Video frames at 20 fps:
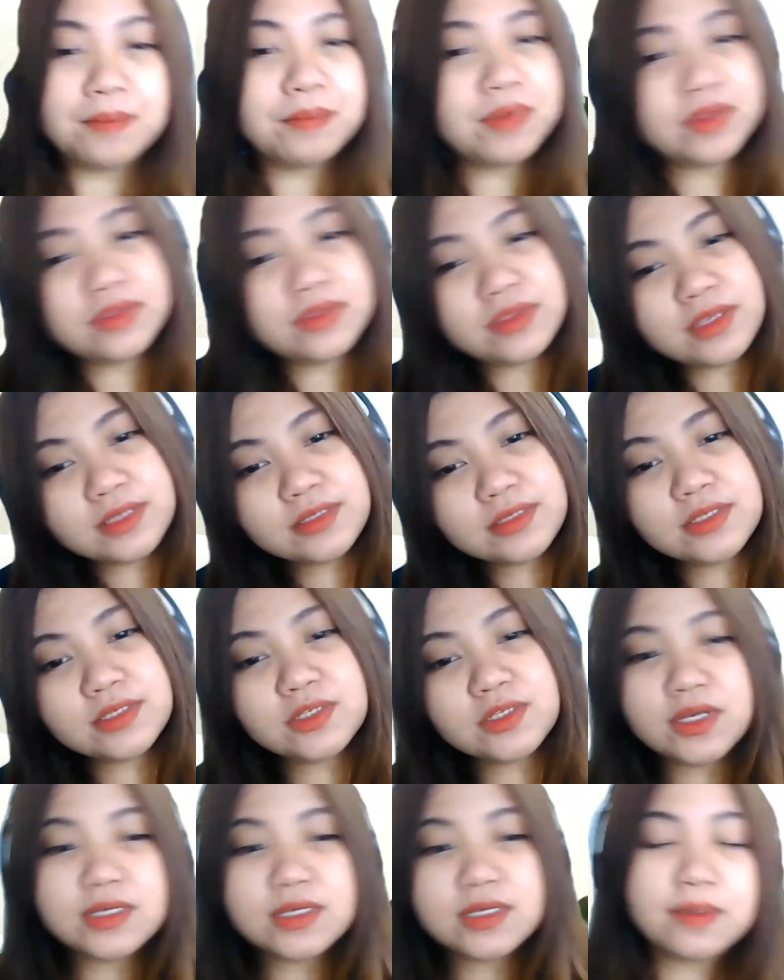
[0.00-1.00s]
but this
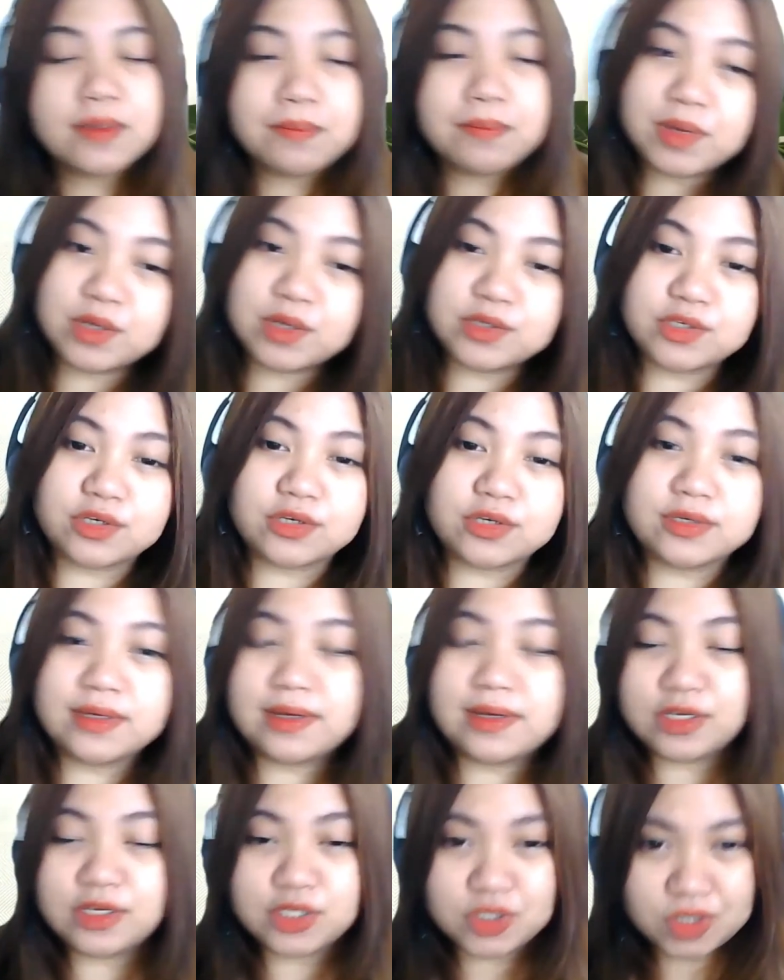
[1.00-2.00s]
is just a picture
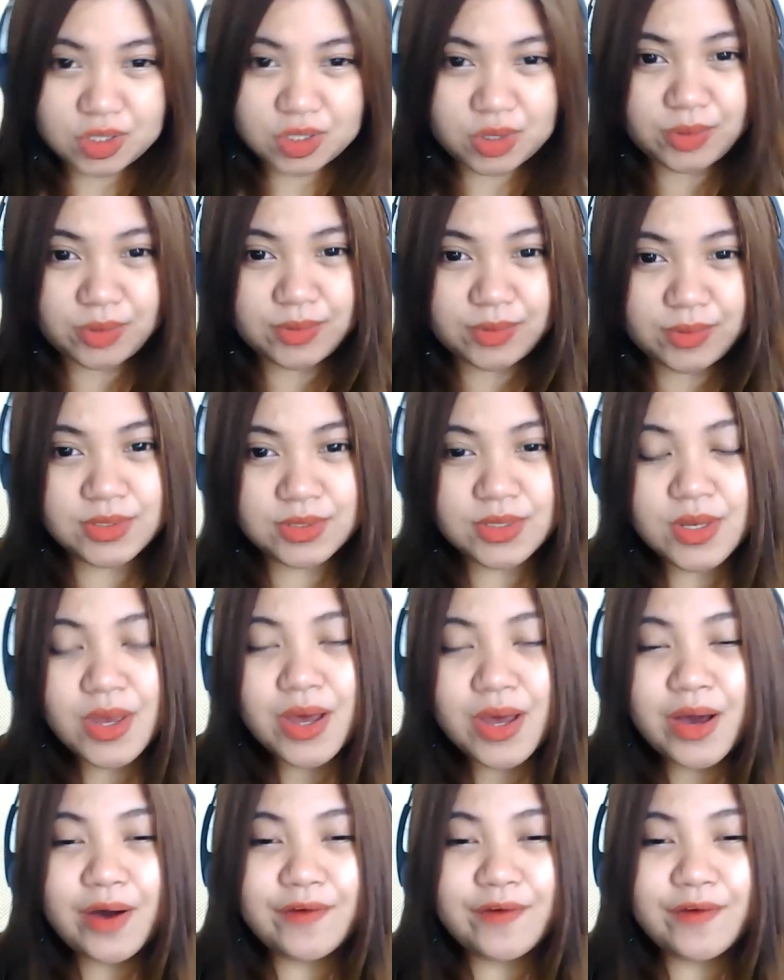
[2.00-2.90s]
that I chose